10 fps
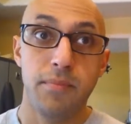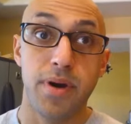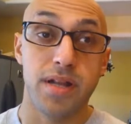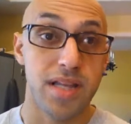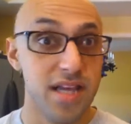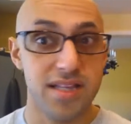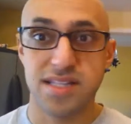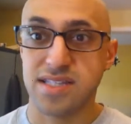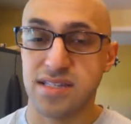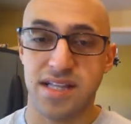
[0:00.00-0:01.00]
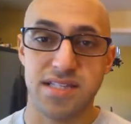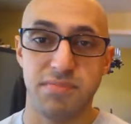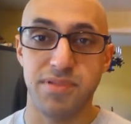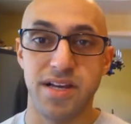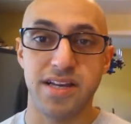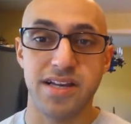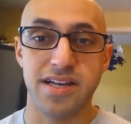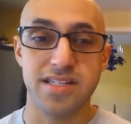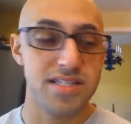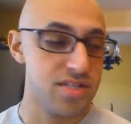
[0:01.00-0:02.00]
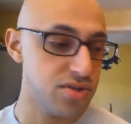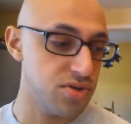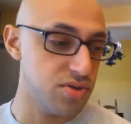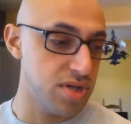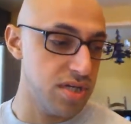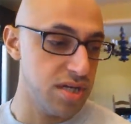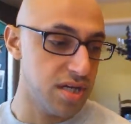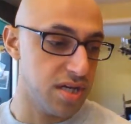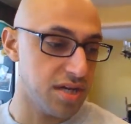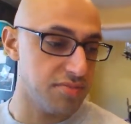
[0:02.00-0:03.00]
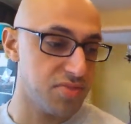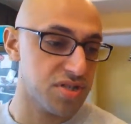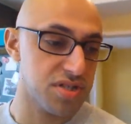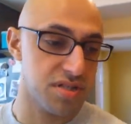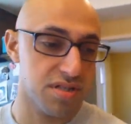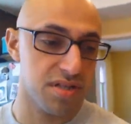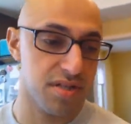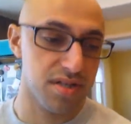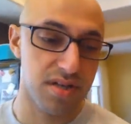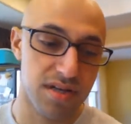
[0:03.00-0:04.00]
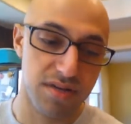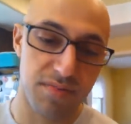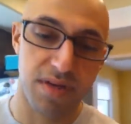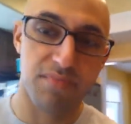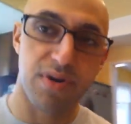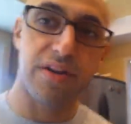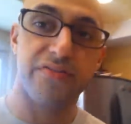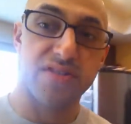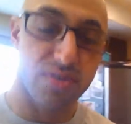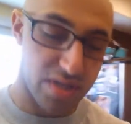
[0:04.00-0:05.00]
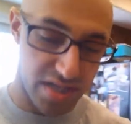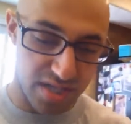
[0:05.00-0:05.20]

But yeah, that's that's the plan, guys. So I'm just uh, cooking up my breakfast right